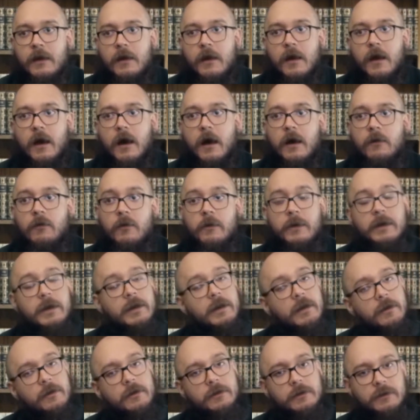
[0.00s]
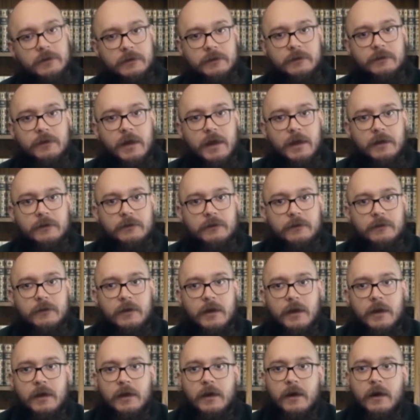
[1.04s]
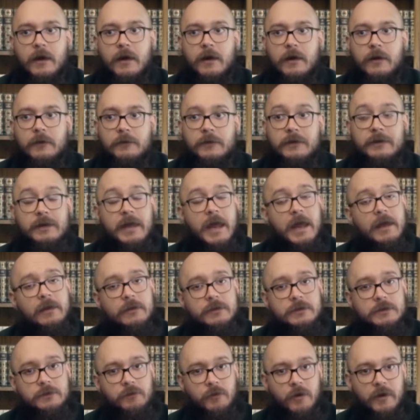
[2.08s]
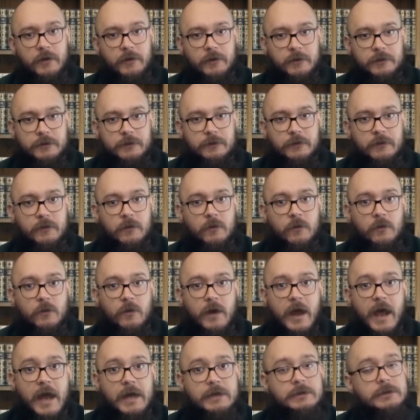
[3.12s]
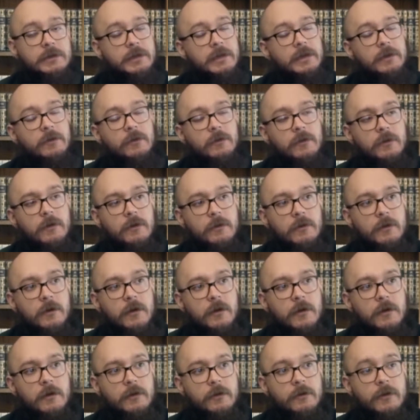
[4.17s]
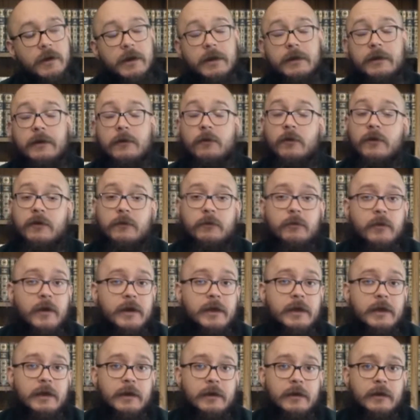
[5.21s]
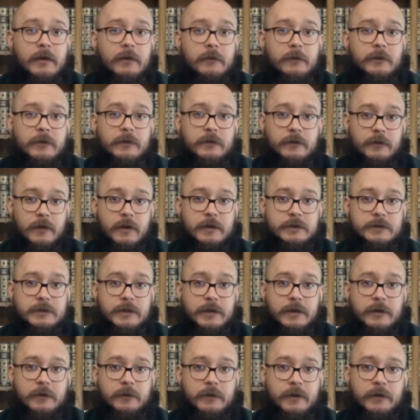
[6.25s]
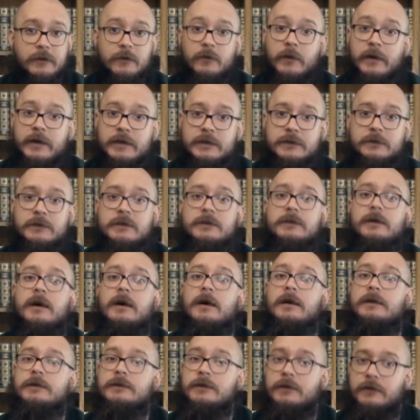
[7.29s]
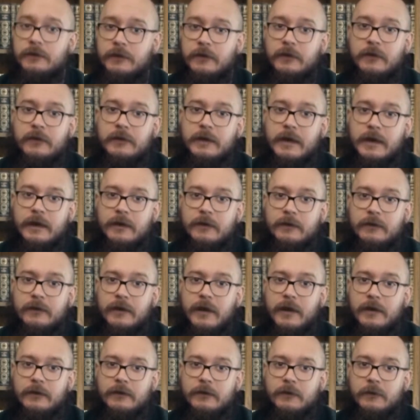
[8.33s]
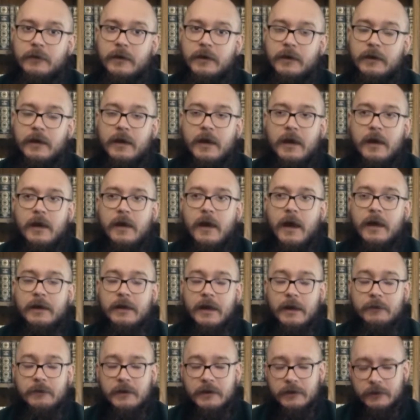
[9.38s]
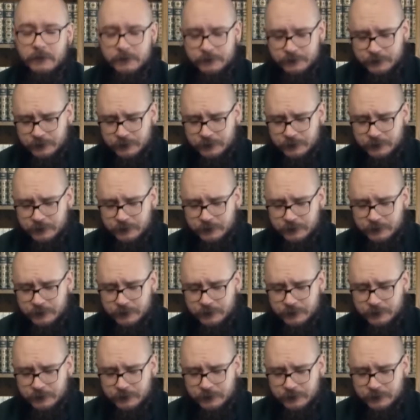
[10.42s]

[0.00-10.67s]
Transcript: When we get here into the States, the Taylor's brothers actually are credited with bringing massage therapy, Swedish massage, to the United States, but a name that's